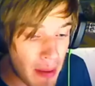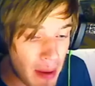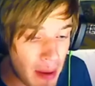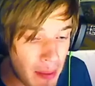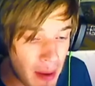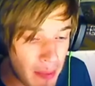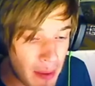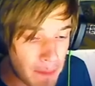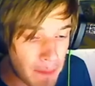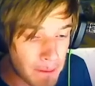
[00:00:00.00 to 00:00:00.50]
no,
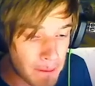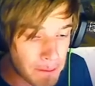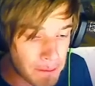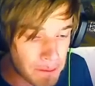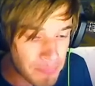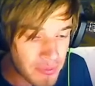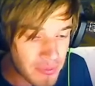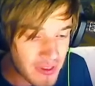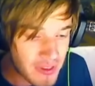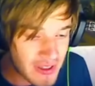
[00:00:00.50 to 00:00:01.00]
no.
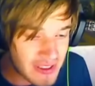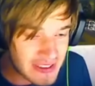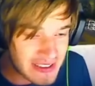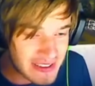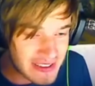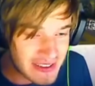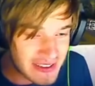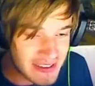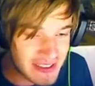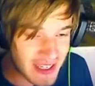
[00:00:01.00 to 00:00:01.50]

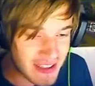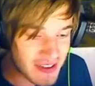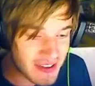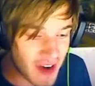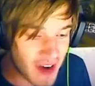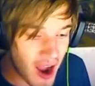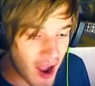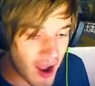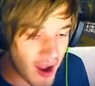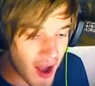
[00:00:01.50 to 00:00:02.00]
Destroy
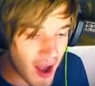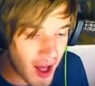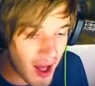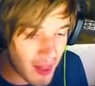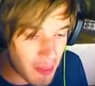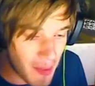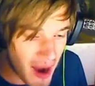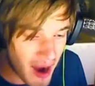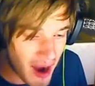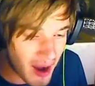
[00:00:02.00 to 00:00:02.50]
all the
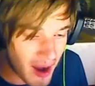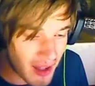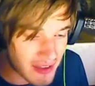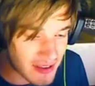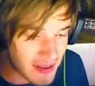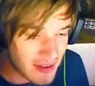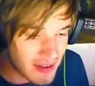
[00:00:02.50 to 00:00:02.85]
barrels!